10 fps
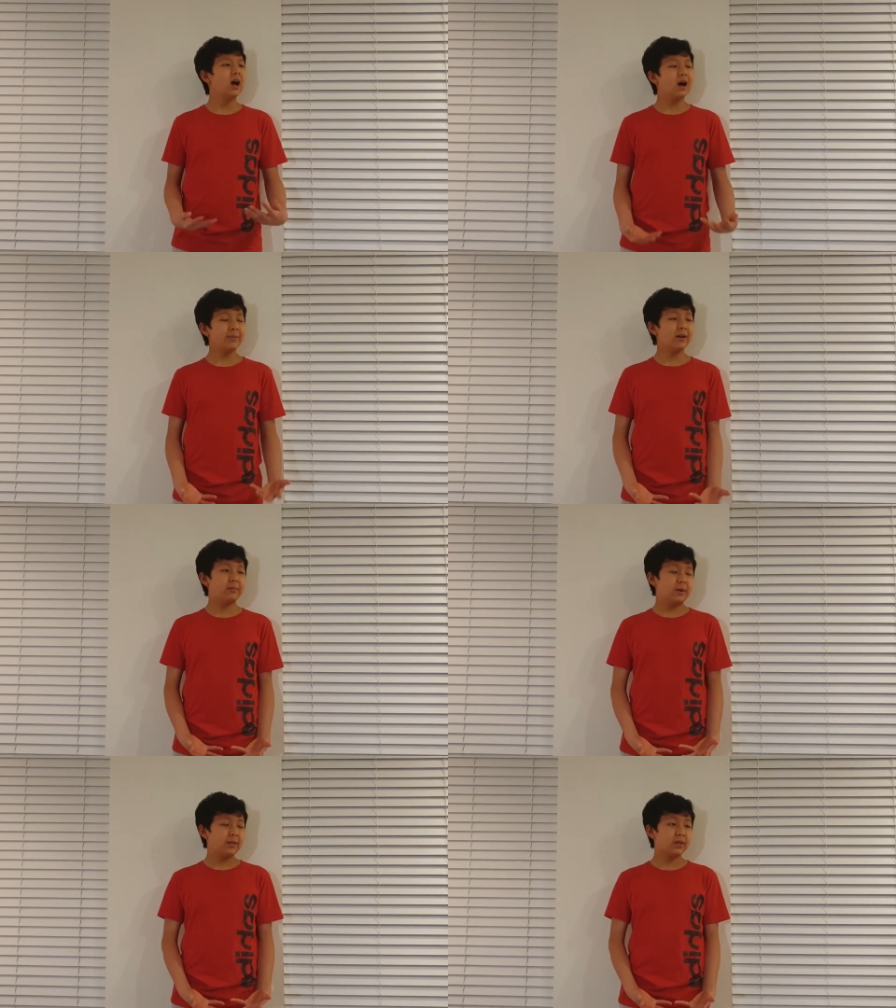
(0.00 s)
About
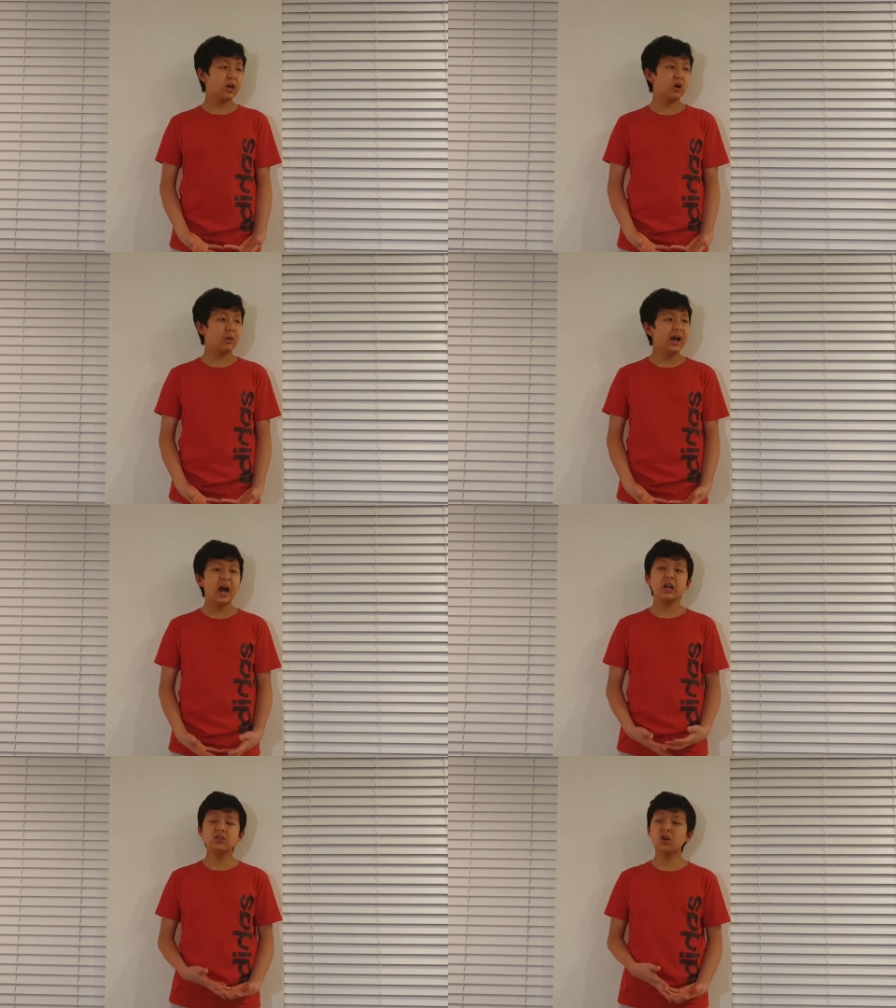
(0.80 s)
a month ago,
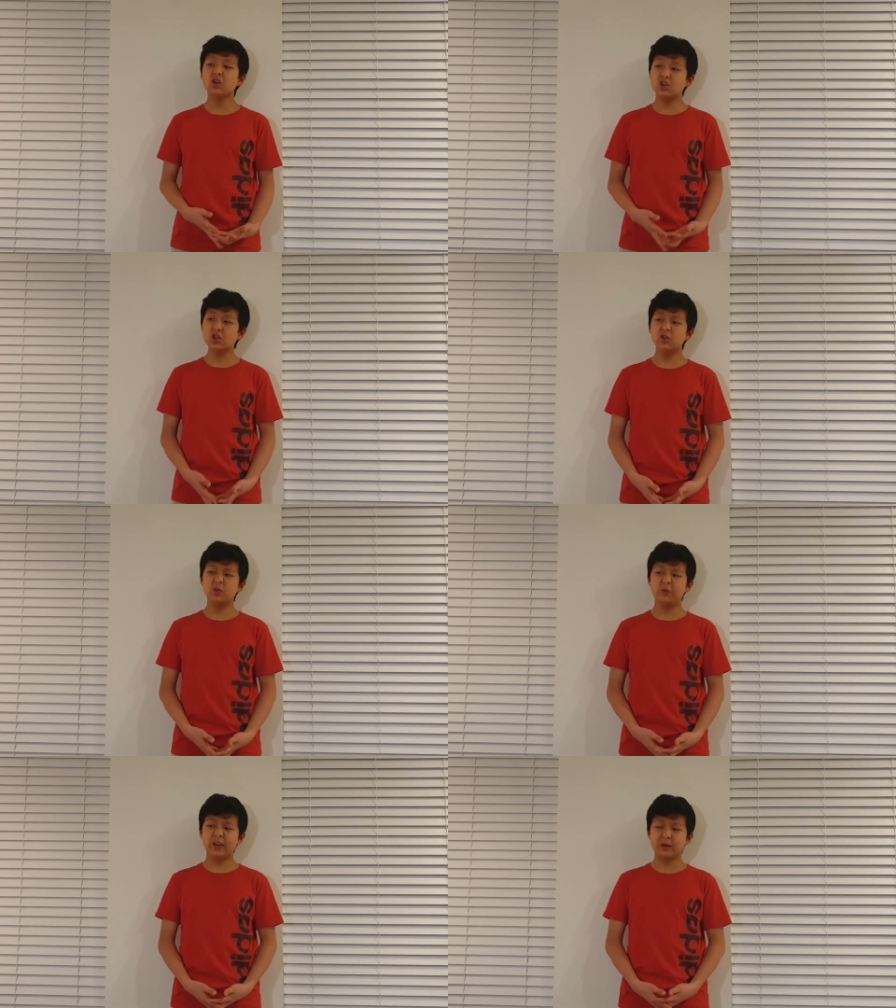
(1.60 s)
I saw a
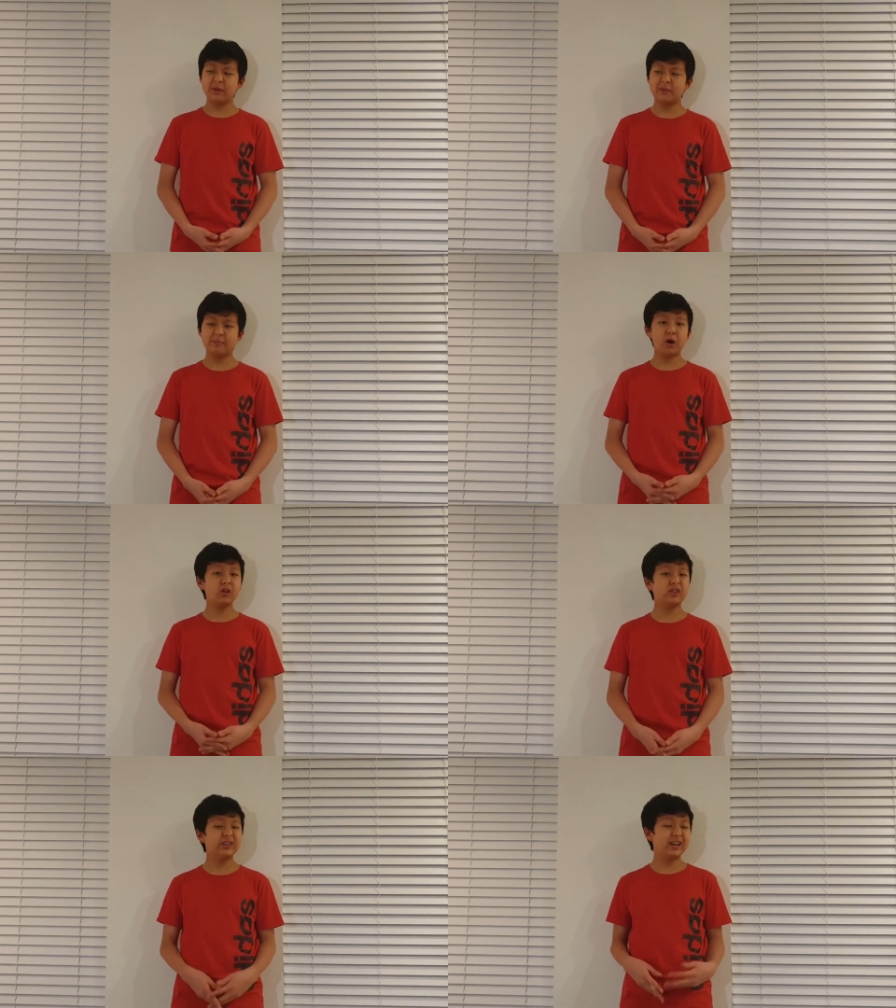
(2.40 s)
YouTube video made by
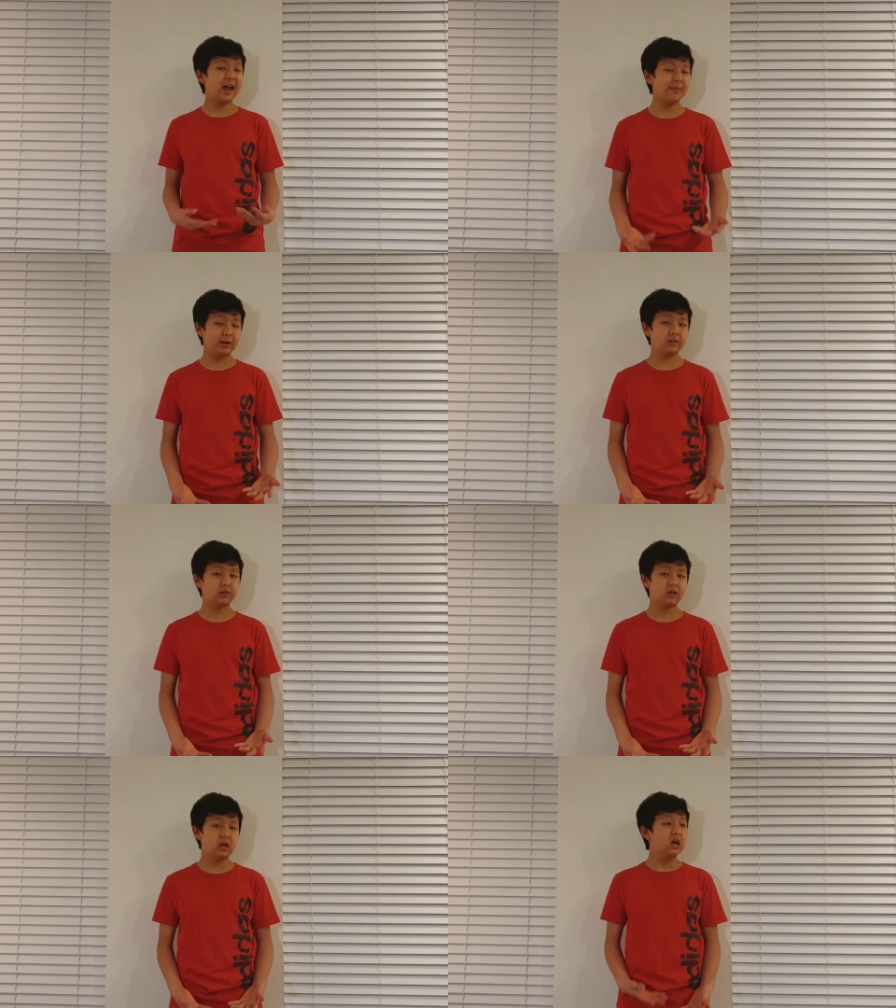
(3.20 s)
Boston
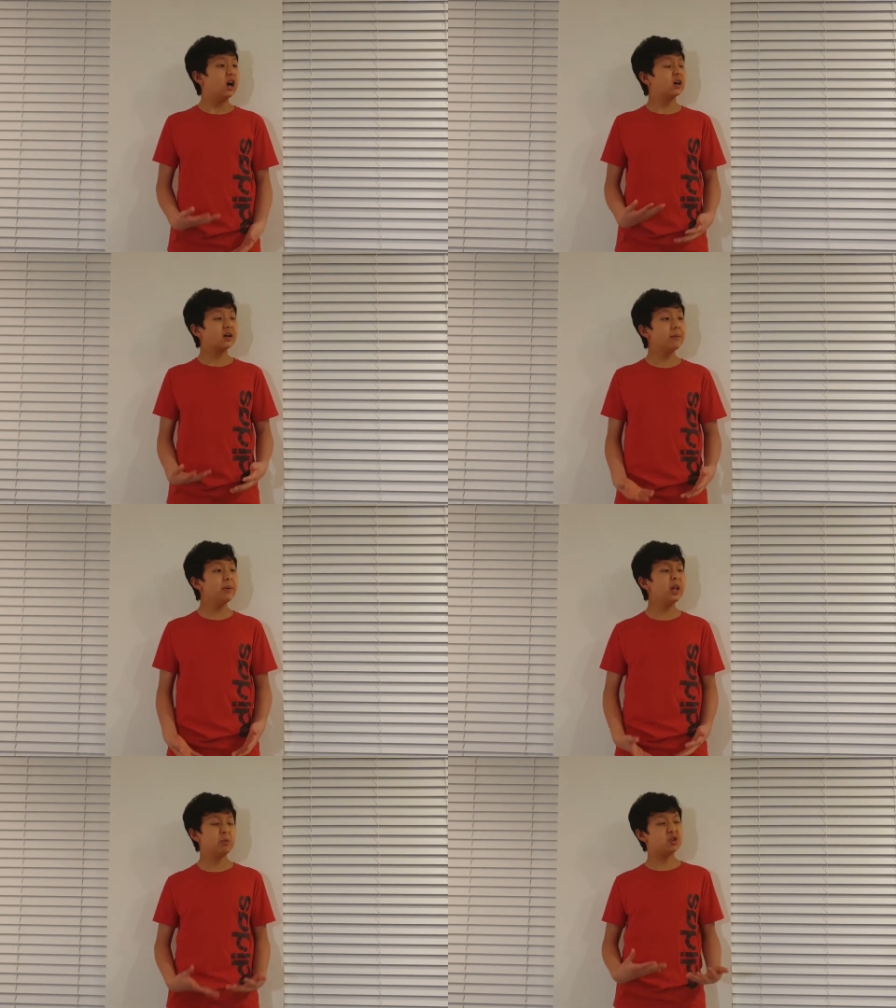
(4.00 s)
Dynamics, a
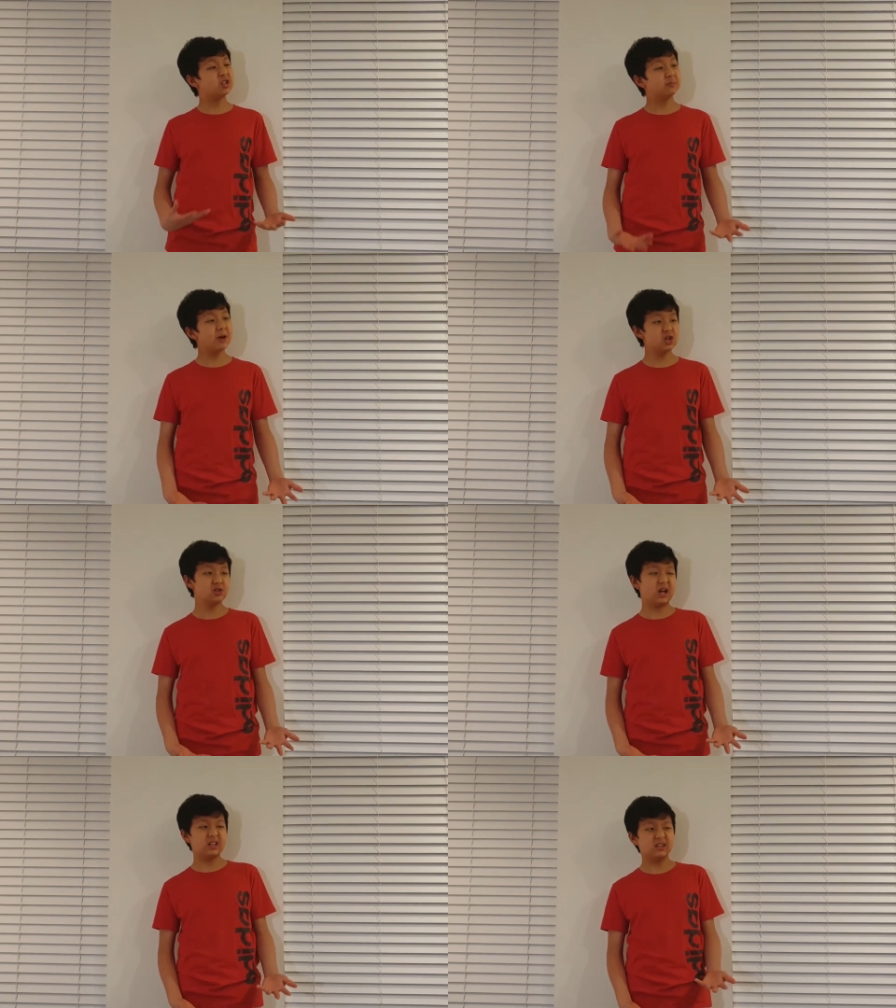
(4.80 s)
company which
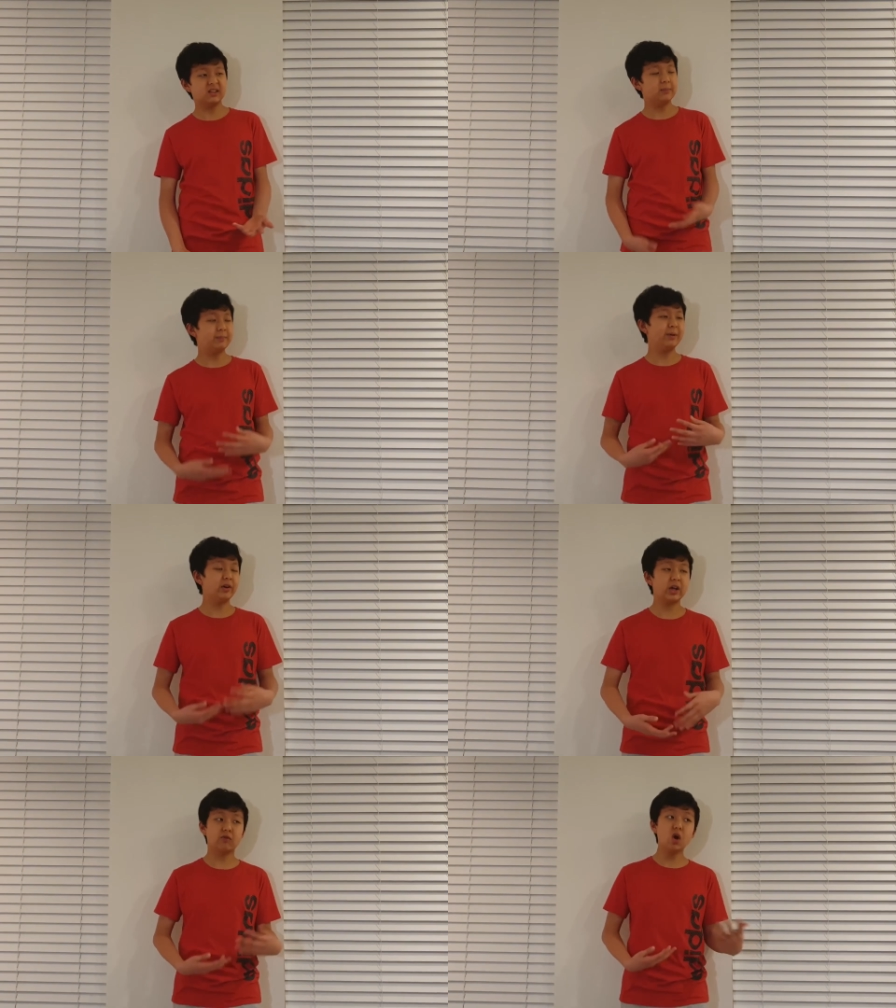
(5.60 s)
specializes in
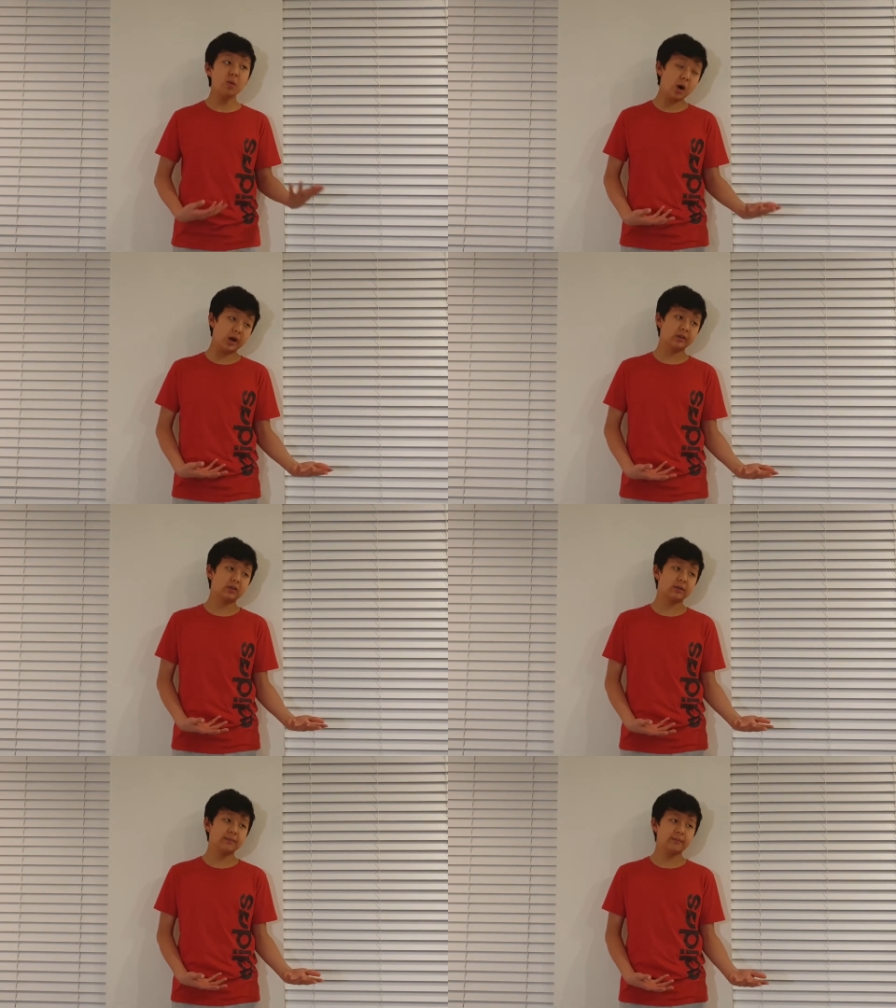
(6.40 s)
building robots.